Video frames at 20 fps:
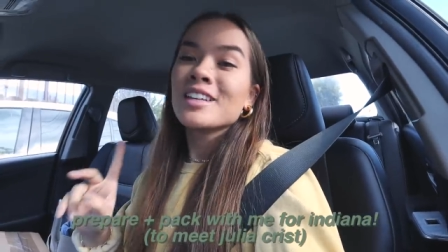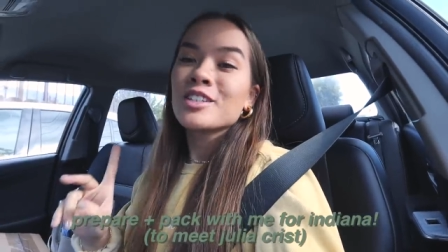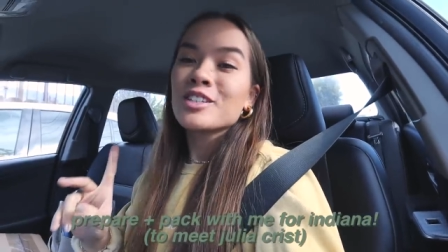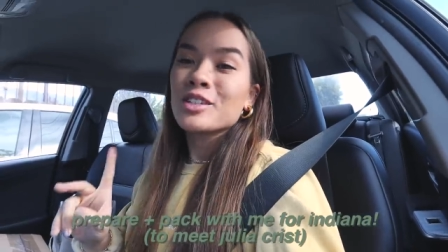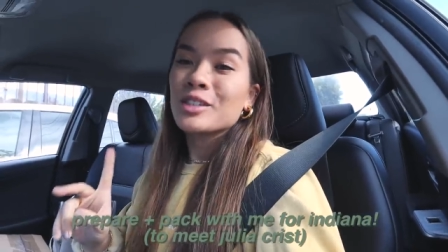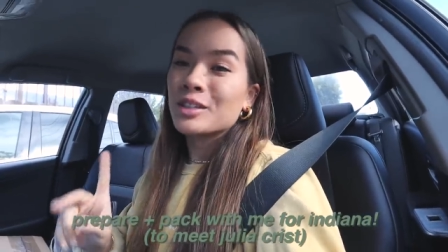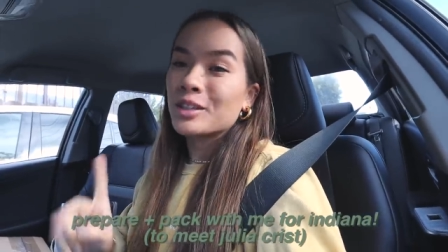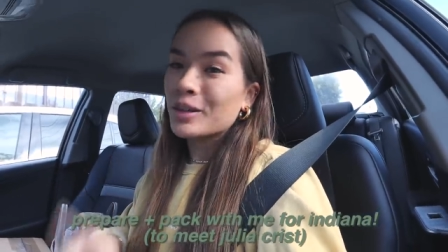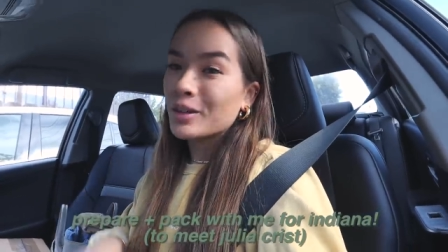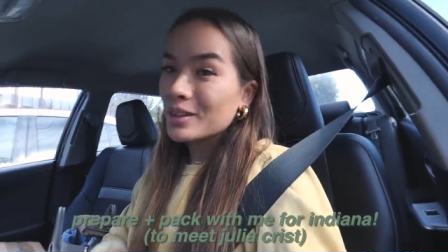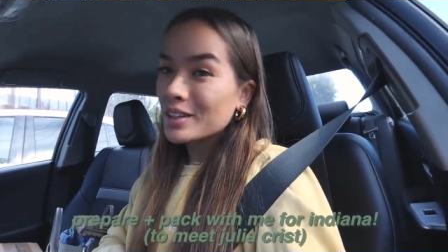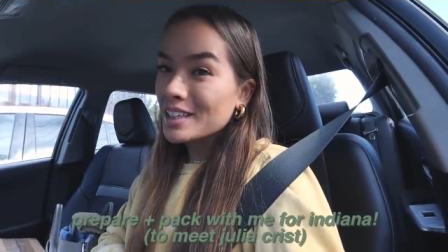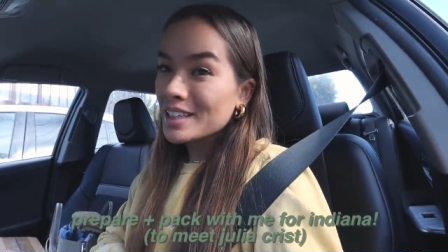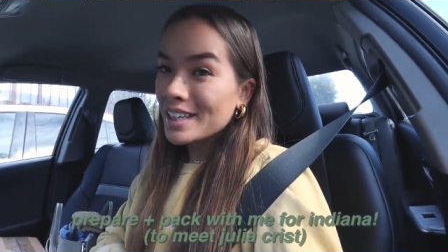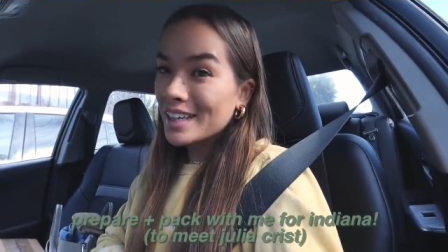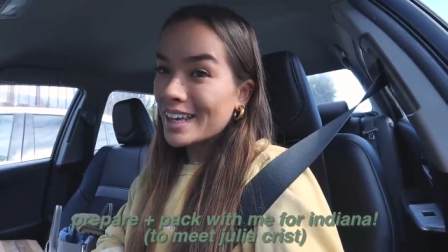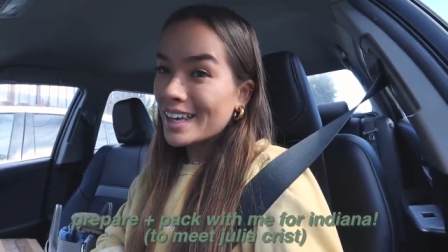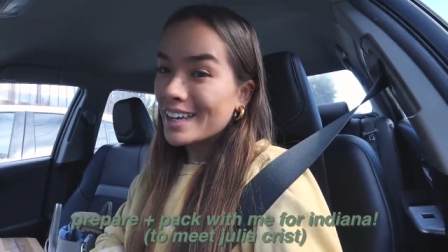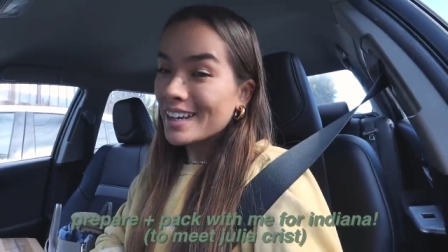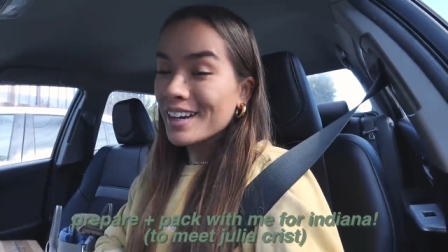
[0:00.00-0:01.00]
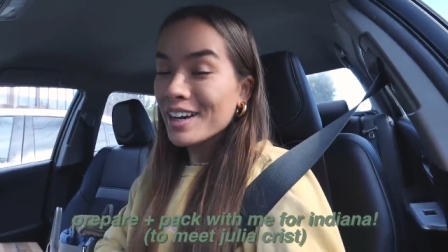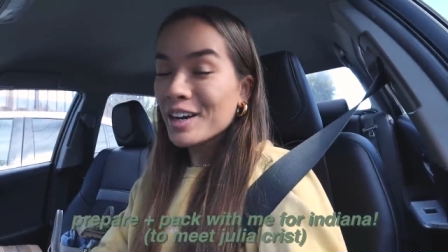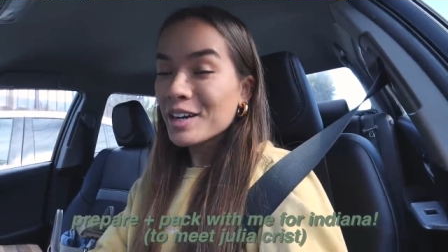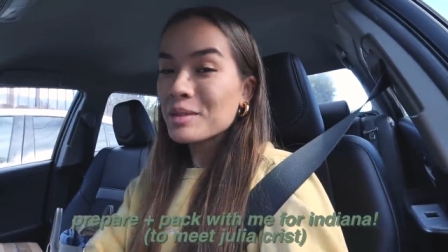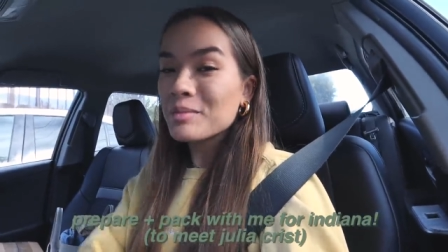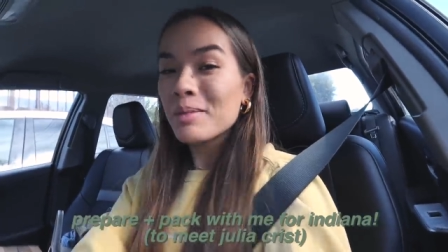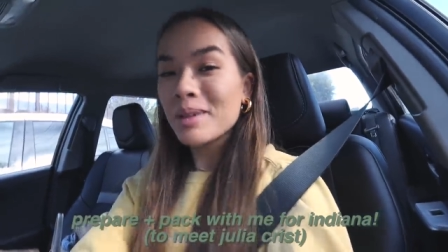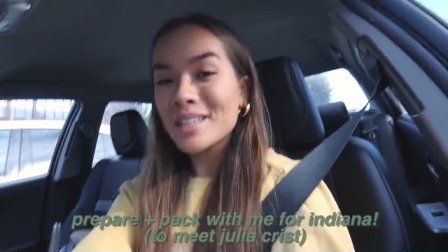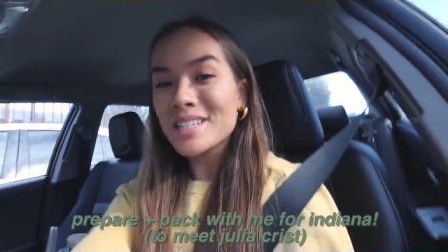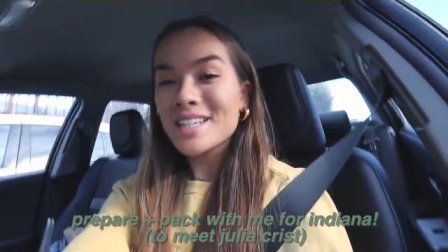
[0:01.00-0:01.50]
to go to Indiana
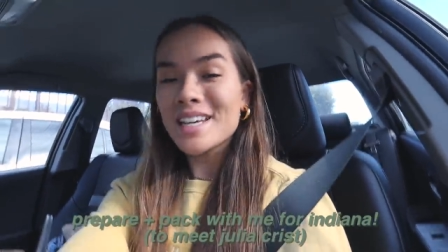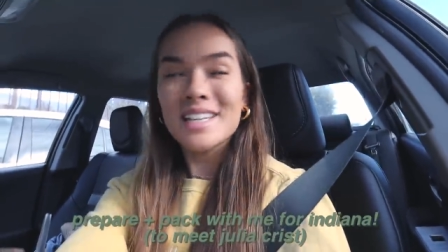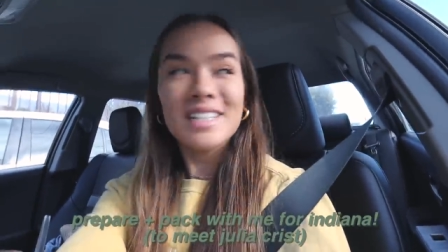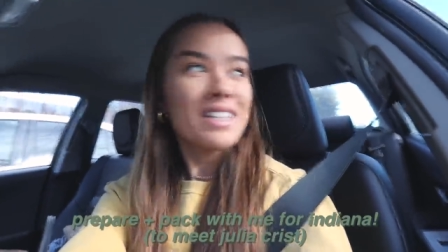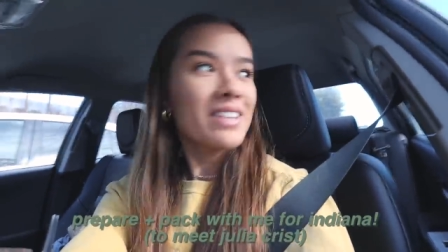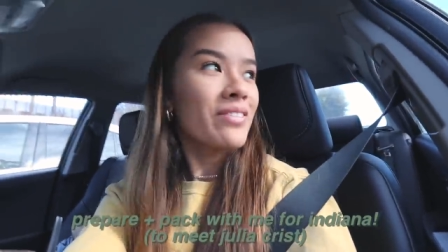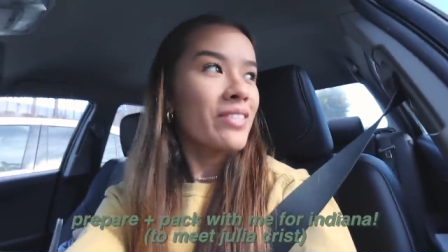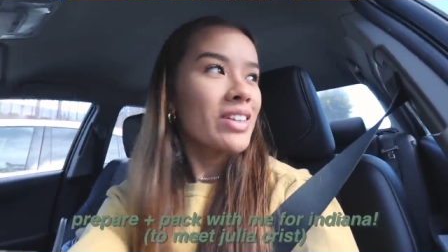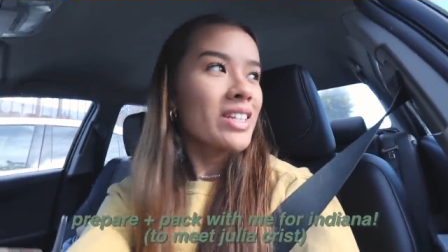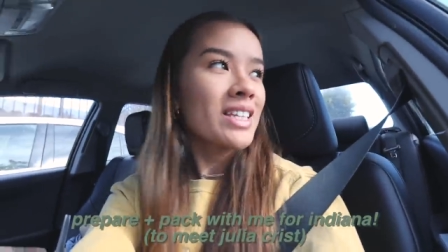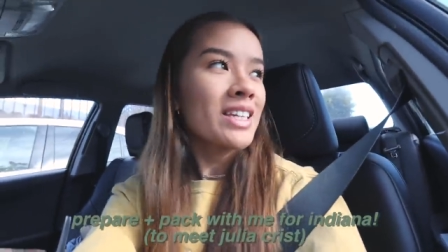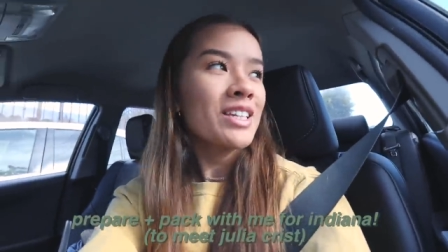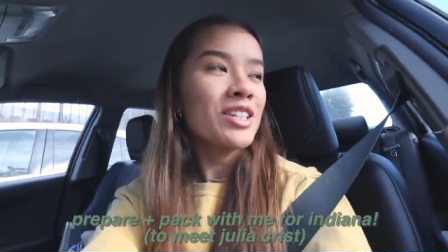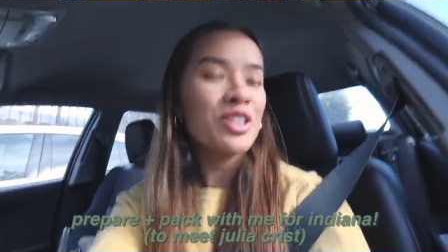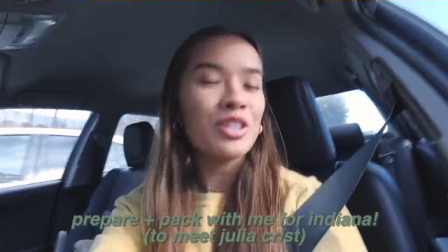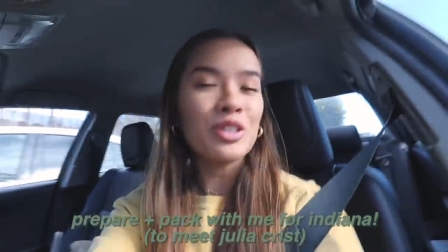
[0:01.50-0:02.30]
on Monday to visit